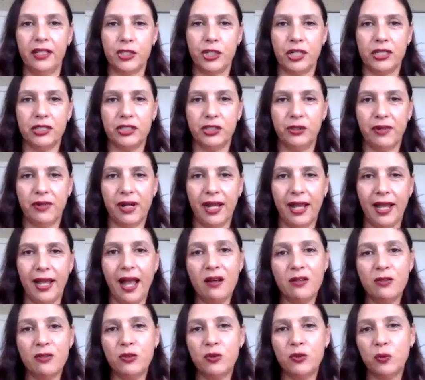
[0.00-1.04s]
charts of
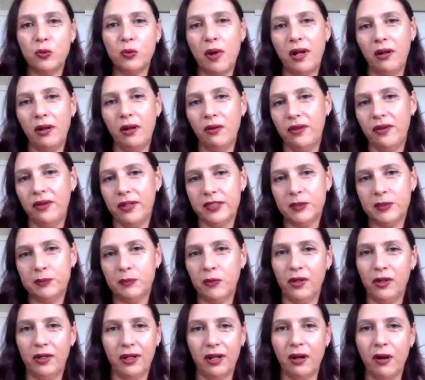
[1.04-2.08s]
accounts, while other
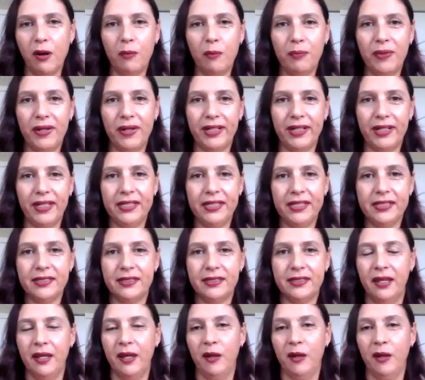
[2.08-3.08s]
smaller companies